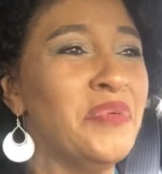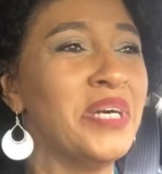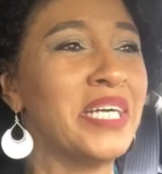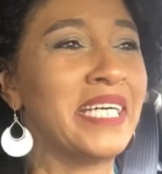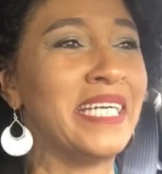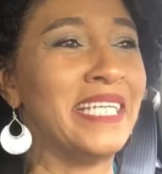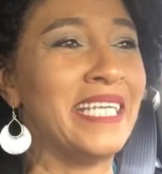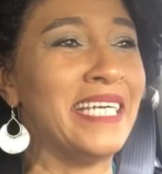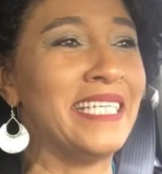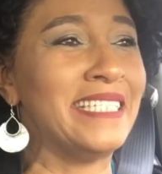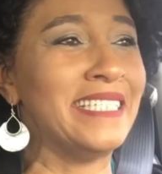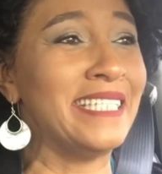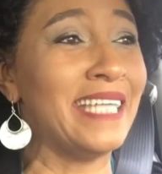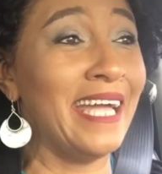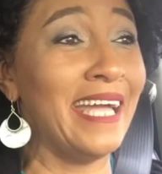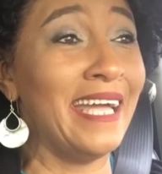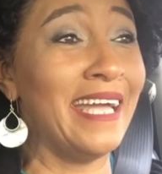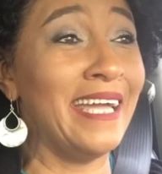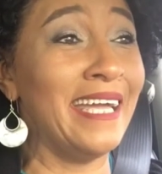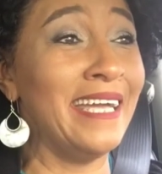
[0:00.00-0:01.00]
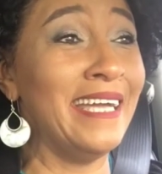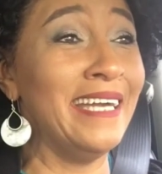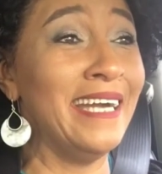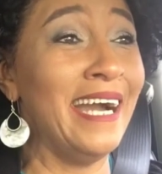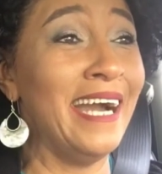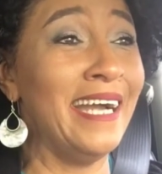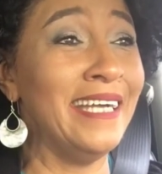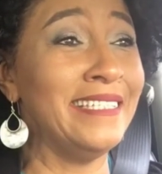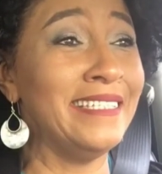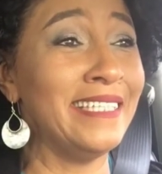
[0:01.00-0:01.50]
what can I say
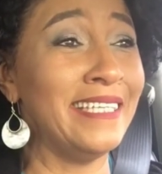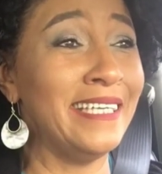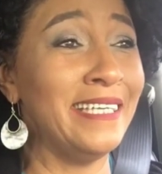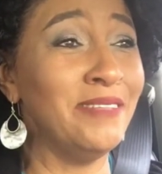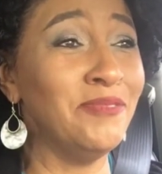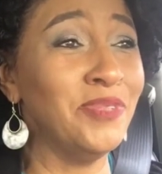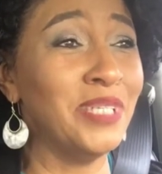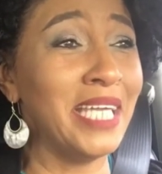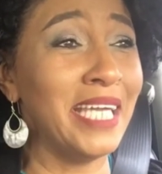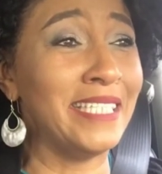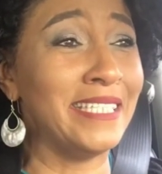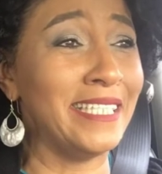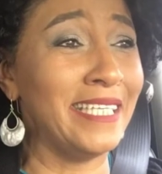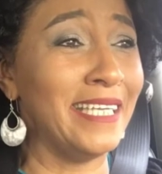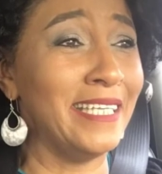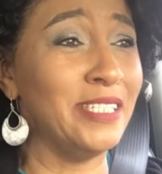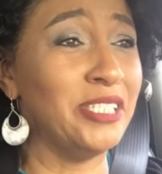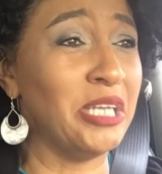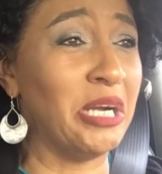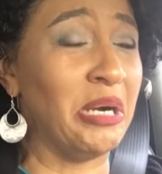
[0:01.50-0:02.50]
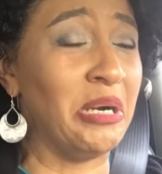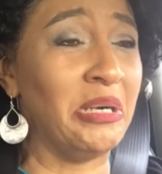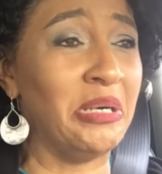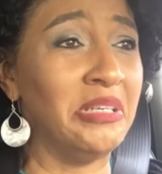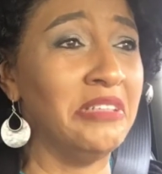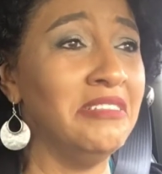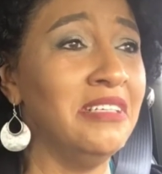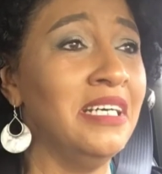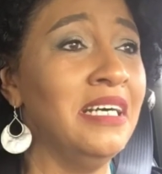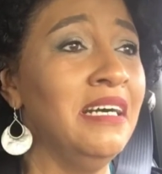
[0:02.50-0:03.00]
I did what I did
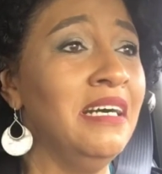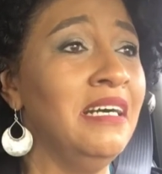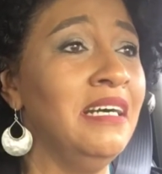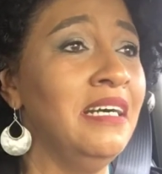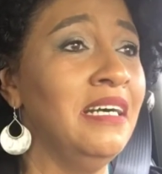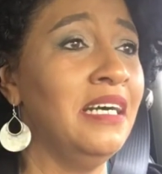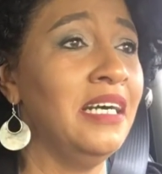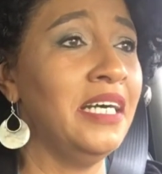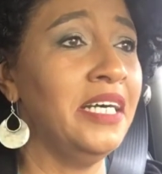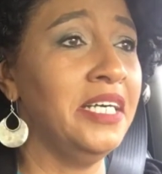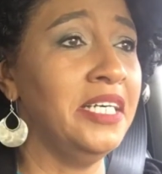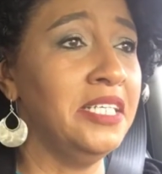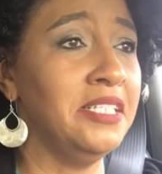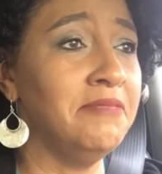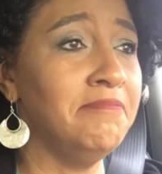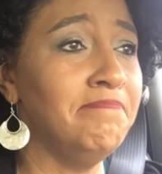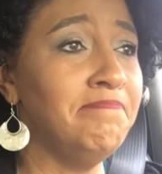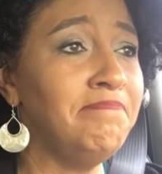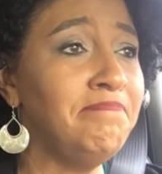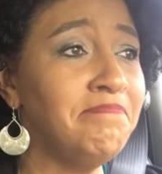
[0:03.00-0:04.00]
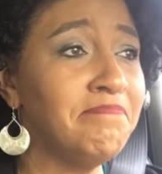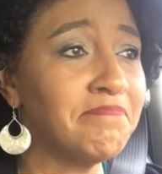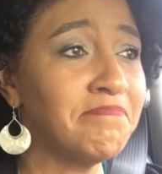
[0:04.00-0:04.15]
y'all um,